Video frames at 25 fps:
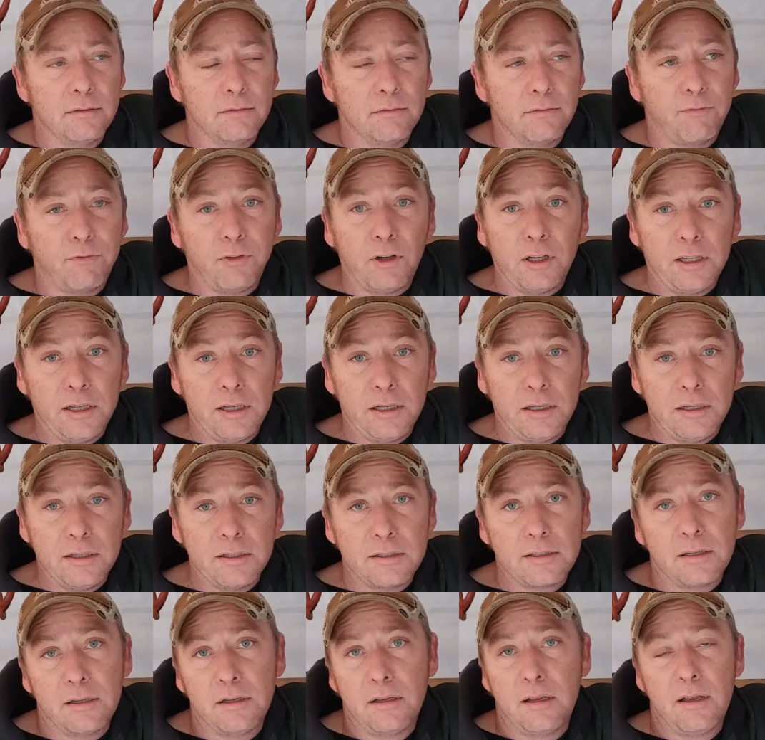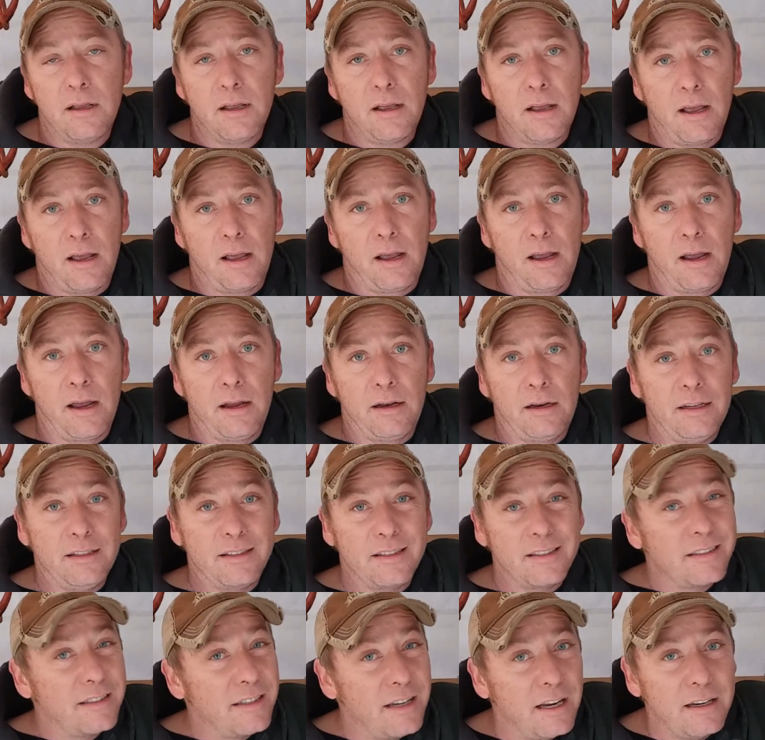fleas, and he's
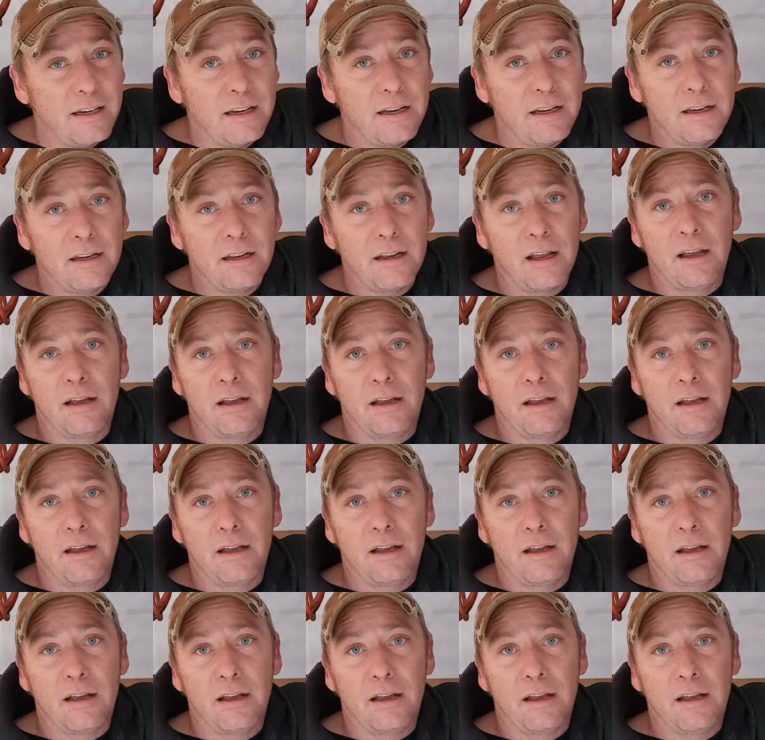skinny,